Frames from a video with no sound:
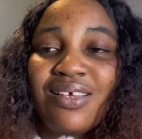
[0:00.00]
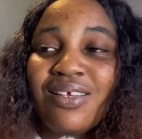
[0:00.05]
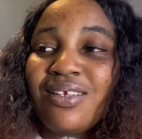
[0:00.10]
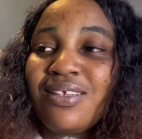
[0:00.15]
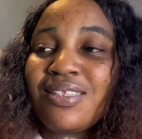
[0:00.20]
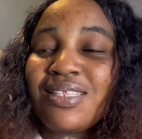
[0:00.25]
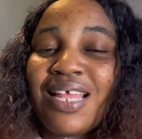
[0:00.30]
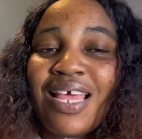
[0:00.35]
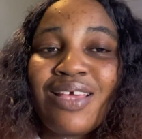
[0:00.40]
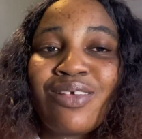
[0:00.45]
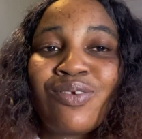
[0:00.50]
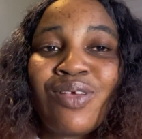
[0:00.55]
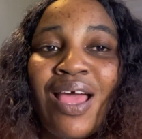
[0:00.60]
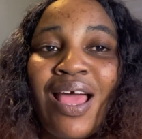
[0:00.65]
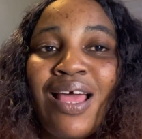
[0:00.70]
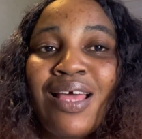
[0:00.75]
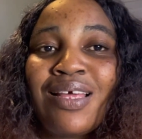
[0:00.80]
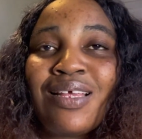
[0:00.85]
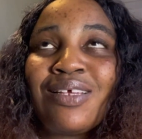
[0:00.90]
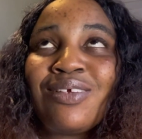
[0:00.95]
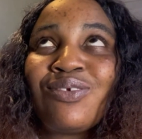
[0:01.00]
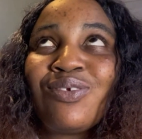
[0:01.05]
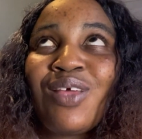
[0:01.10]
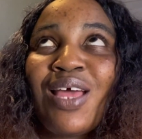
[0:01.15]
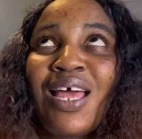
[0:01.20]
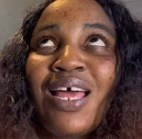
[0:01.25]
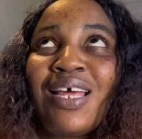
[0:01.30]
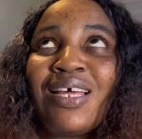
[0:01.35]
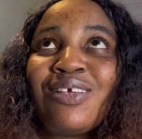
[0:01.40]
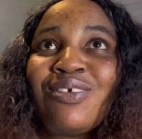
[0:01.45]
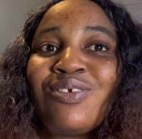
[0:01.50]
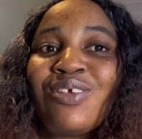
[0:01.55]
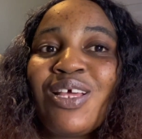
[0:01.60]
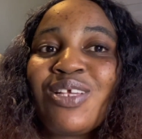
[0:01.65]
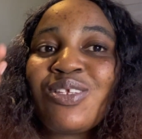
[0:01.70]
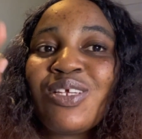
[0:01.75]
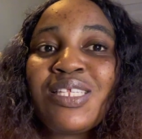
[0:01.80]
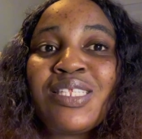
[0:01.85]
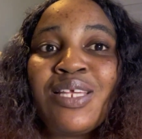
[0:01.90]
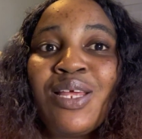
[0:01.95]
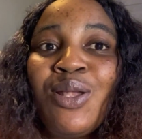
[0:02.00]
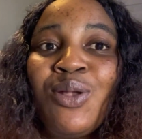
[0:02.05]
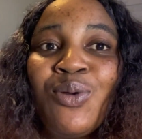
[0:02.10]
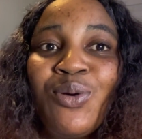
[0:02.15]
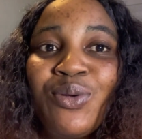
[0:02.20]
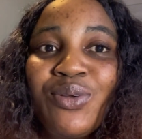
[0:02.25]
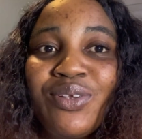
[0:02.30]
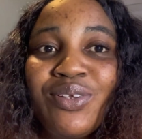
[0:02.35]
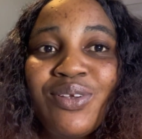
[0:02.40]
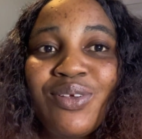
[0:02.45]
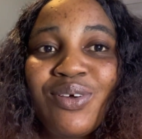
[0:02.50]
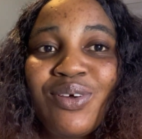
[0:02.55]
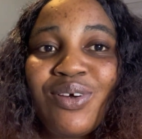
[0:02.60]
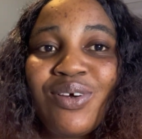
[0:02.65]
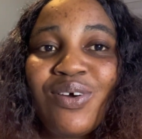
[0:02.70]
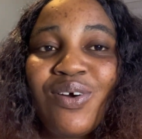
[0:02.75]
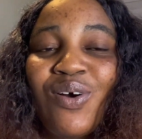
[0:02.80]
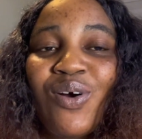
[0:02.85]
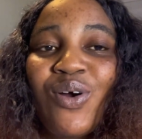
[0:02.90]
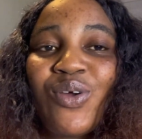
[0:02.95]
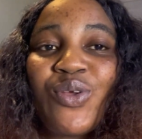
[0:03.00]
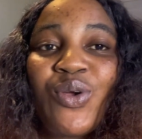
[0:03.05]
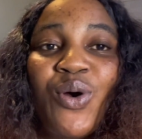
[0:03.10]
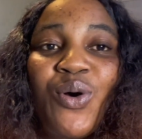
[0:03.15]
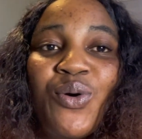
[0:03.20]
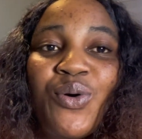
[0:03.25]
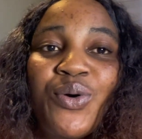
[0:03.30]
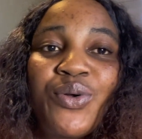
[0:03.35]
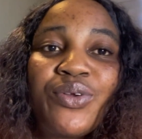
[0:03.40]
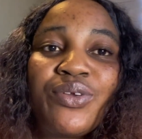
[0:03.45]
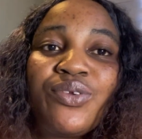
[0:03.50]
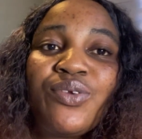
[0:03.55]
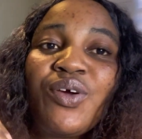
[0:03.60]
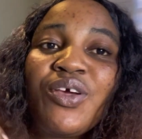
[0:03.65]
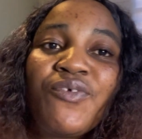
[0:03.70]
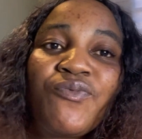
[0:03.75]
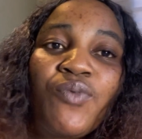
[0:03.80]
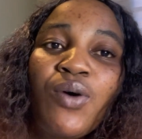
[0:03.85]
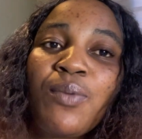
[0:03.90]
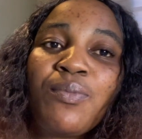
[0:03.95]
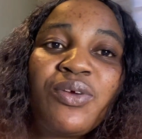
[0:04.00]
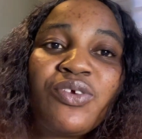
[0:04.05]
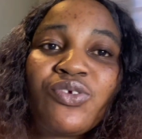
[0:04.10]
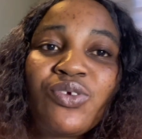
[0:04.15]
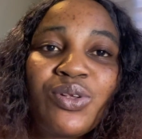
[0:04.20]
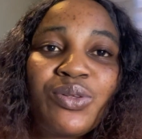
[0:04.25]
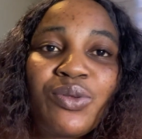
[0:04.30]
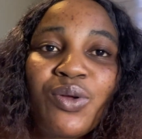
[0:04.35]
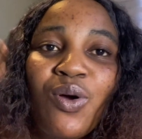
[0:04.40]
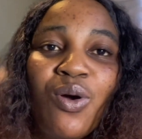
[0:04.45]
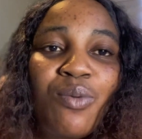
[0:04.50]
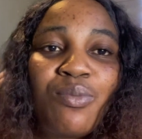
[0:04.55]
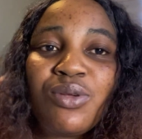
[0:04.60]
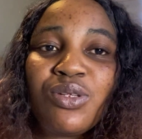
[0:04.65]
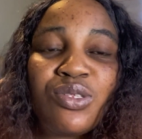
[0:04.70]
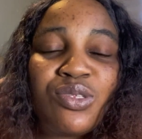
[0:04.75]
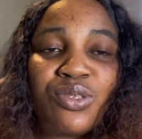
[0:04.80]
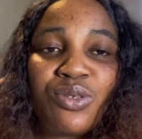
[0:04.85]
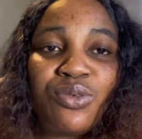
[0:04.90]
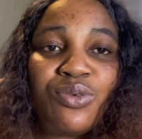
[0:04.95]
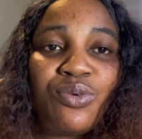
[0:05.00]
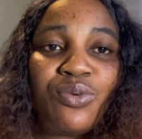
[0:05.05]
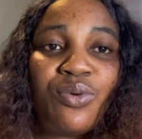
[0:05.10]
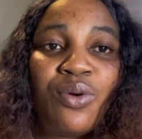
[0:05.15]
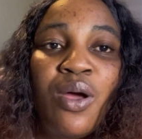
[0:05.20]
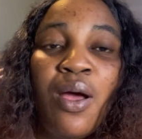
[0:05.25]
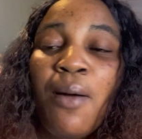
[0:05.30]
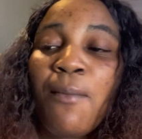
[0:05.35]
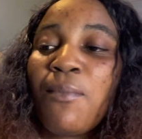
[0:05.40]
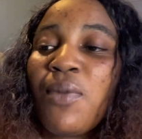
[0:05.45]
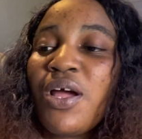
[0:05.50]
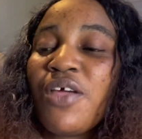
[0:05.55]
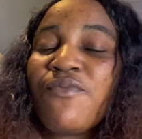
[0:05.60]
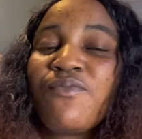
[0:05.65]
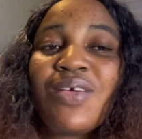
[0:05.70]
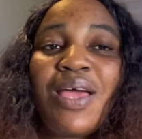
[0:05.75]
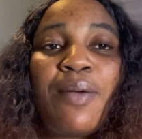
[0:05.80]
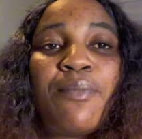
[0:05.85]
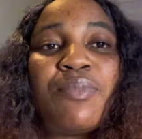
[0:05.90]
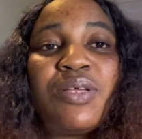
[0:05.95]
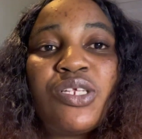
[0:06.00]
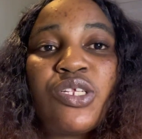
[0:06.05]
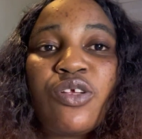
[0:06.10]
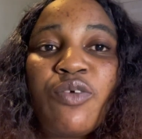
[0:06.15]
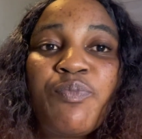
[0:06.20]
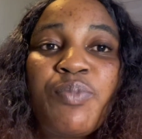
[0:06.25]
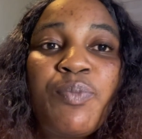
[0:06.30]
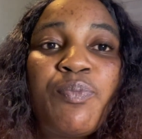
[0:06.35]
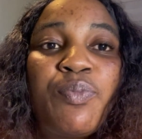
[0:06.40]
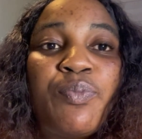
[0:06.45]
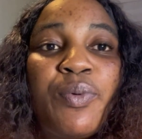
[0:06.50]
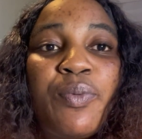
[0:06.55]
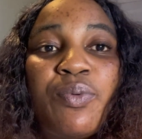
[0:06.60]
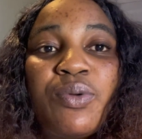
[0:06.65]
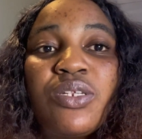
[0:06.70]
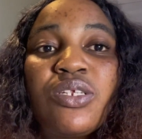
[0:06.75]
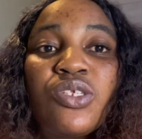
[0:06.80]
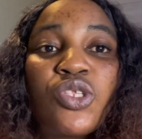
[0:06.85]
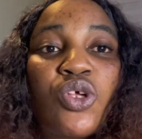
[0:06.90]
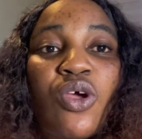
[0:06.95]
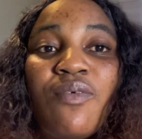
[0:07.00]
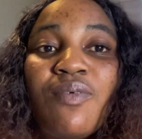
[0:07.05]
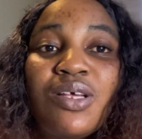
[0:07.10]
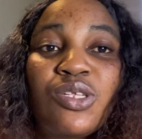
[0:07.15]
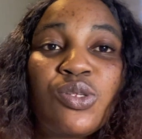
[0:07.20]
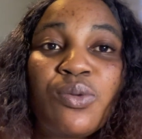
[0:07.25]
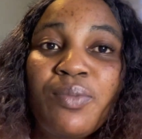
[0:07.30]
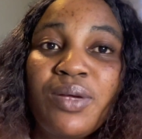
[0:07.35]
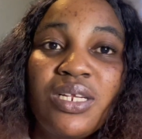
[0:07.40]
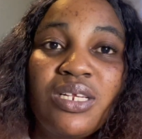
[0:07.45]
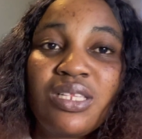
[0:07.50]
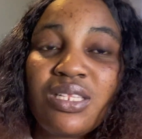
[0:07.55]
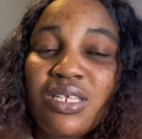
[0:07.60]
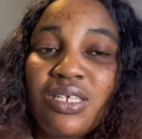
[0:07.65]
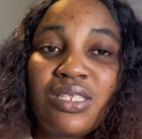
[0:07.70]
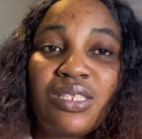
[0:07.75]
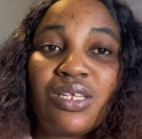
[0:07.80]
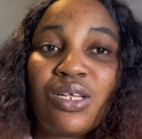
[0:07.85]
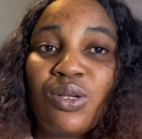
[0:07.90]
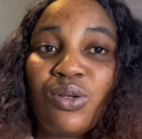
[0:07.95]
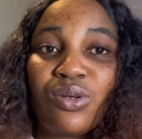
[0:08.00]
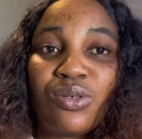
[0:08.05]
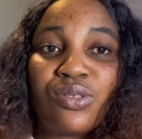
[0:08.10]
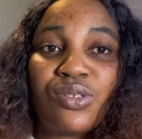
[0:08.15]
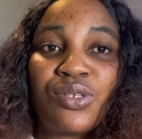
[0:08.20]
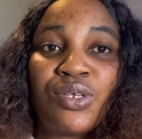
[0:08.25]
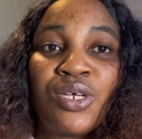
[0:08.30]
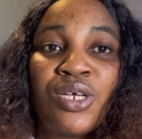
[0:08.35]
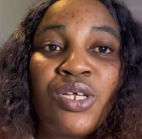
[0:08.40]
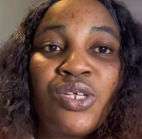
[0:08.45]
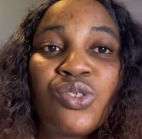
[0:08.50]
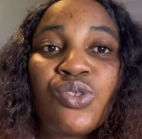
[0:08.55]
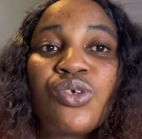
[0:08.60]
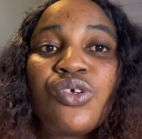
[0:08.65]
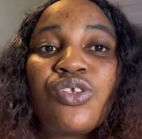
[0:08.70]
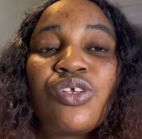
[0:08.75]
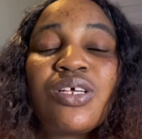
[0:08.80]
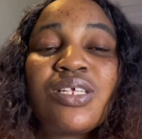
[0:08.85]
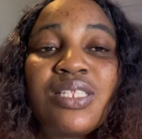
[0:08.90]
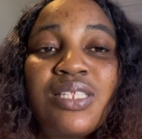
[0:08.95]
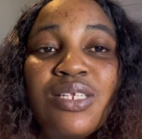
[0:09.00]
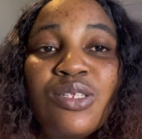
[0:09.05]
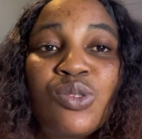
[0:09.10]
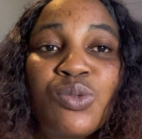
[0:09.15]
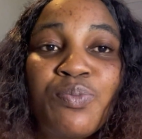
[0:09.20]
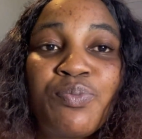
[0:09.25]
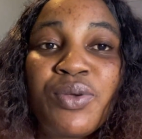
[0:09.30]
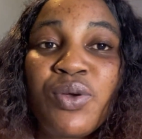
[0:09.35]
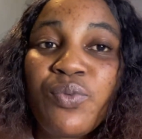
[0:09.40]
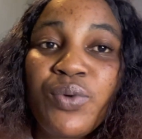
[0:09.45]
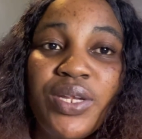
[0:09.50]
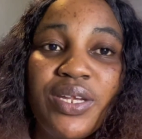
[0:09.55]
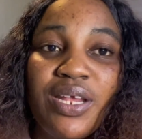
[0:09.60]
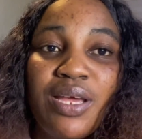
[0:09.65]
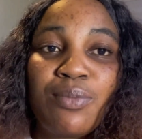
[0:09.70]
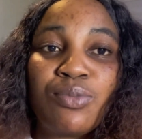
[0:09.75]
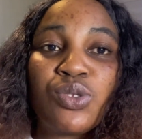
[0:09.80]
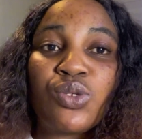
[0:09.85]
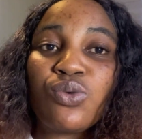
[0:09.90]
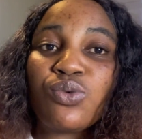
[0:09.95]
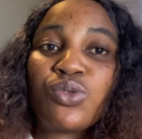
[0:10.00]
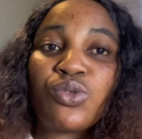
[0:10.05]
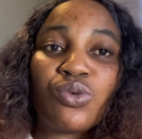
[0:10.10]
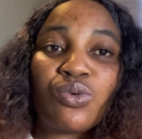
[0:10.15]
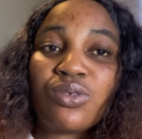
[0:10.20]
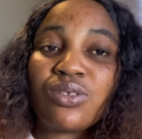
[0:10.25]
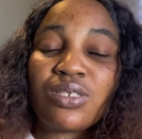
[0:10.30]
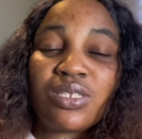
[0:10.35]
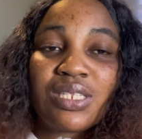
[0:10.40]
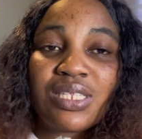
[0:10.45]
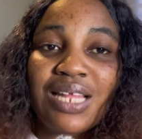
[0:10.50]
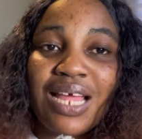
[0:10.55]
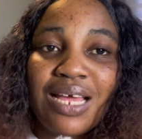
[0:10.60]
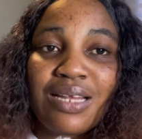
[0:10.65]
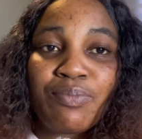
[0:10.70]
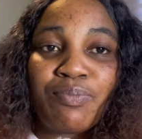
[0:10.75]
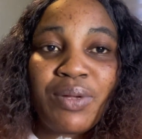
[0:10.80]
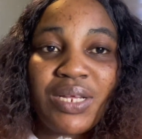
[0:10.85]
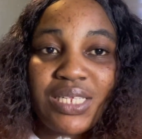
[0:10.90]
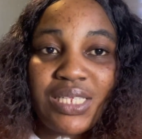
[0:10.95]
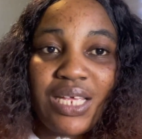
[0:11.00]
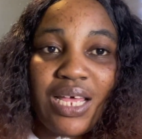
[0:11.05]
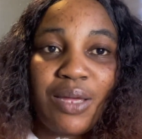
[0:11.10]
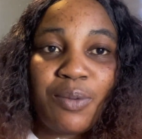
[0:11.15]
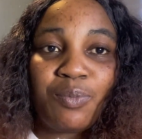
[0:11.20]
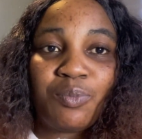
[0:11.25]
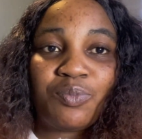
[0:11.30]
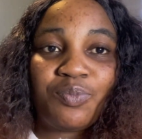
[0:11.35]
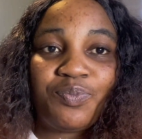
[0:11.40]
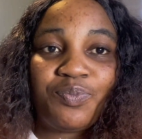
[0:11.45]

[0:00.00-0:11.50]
it's like you're just alone on your own. No information coming to you. But if you're in midst of people, people discover so many things a lot. So you just need to be with them so to understand better.